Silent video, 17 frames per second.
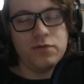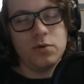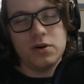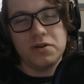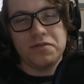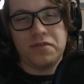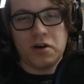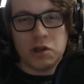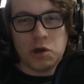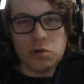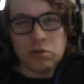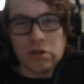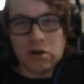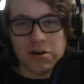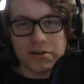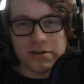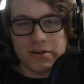if you want to follow
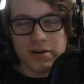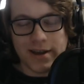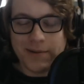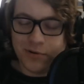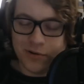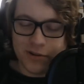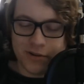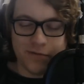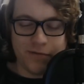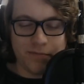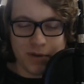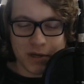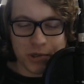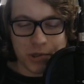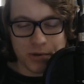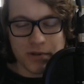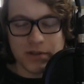along, I put the
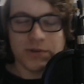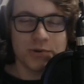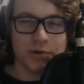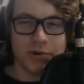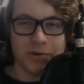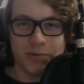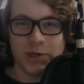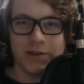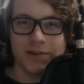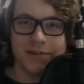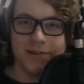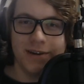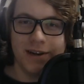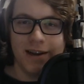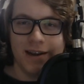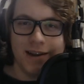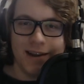picture in the
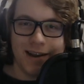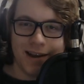description.